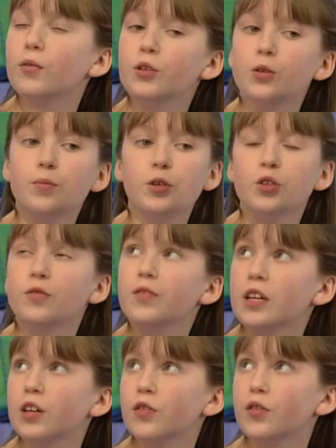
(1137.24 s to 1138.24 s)
you put your
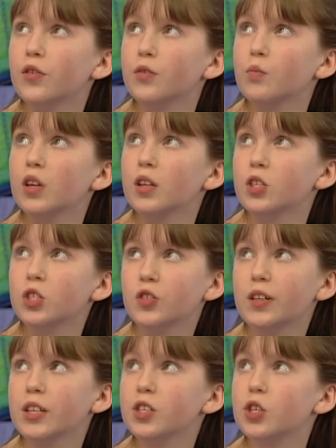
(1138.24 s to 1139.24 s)
finger on one of the
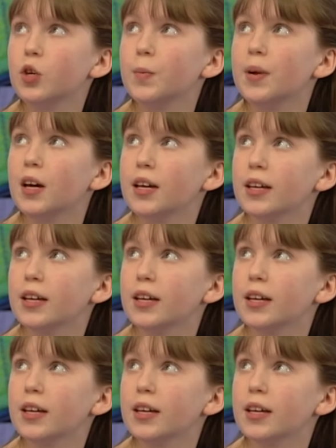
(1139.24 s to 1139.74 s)
strings and you pluck